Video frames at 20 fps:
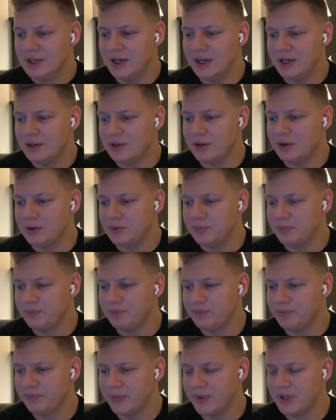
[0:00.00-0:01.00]
I don't know.
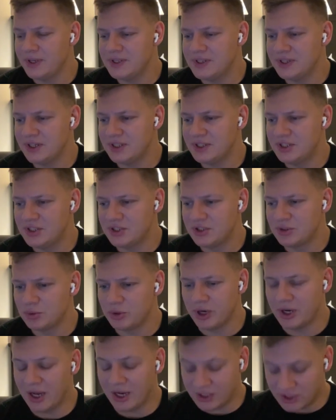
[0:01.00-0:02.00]
It's it's just
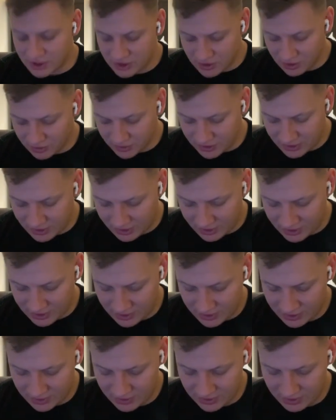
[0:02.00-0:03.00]
weird. I just don't
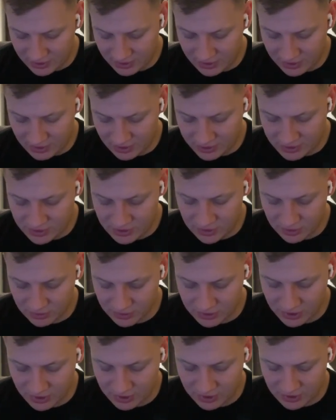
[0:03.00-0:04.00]
think. I just
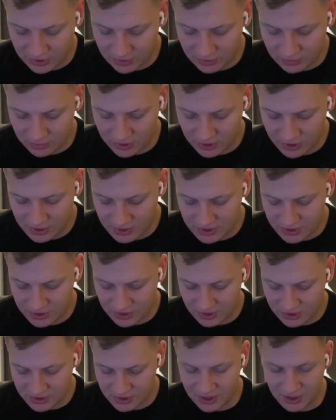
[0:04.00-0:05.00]
don't think you know he's
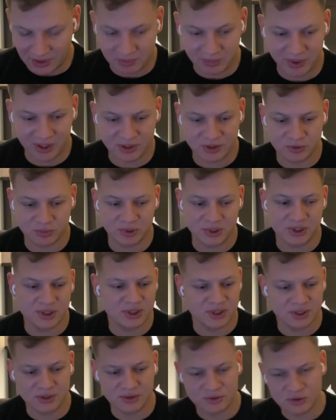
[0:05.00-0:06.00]
he's not meant to
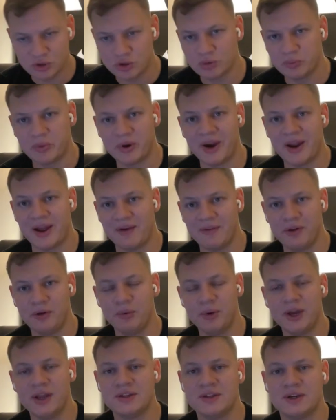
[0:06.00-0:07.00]
be super
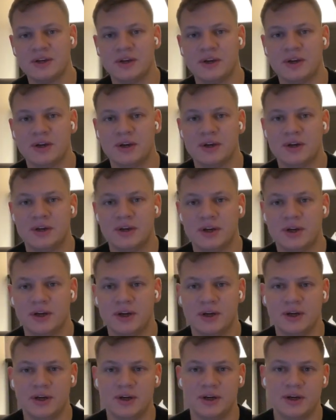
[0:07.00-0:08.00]
heavyweight,
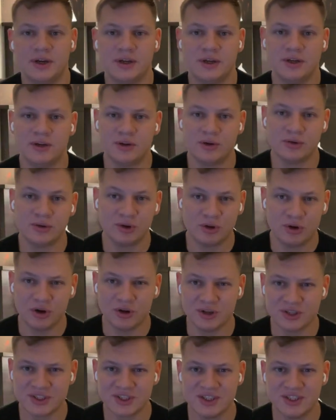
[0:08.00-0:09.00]
and you know the
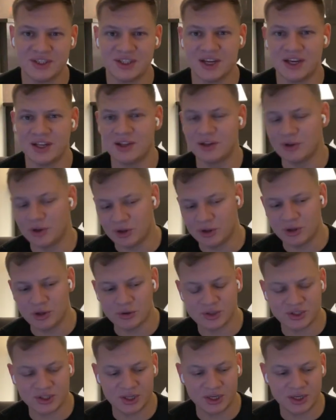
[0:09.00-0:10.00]
goals he set and all
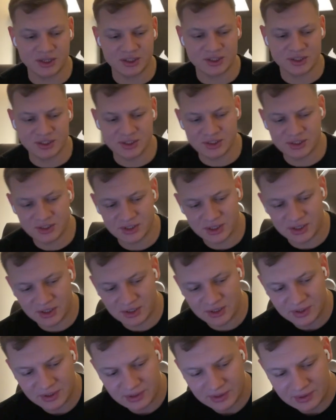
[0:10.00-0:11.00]
those things. It's
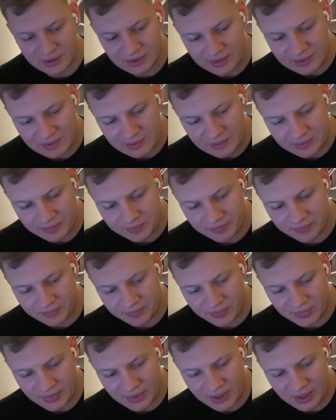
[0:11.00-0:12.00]
uh,
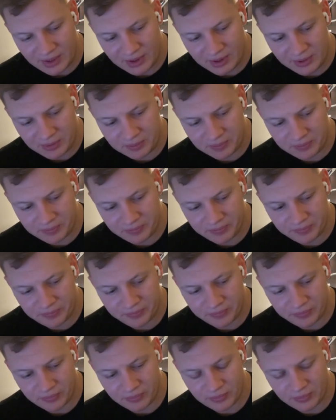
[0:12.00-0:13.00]
yeah.
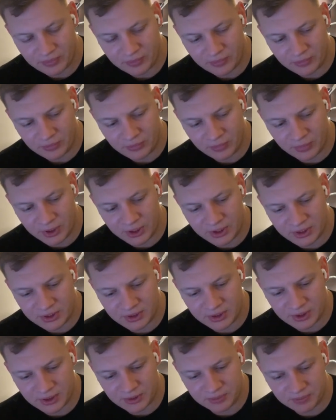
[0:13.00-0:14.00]
But
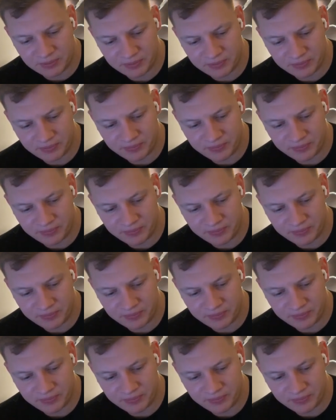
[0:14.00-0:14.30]
um,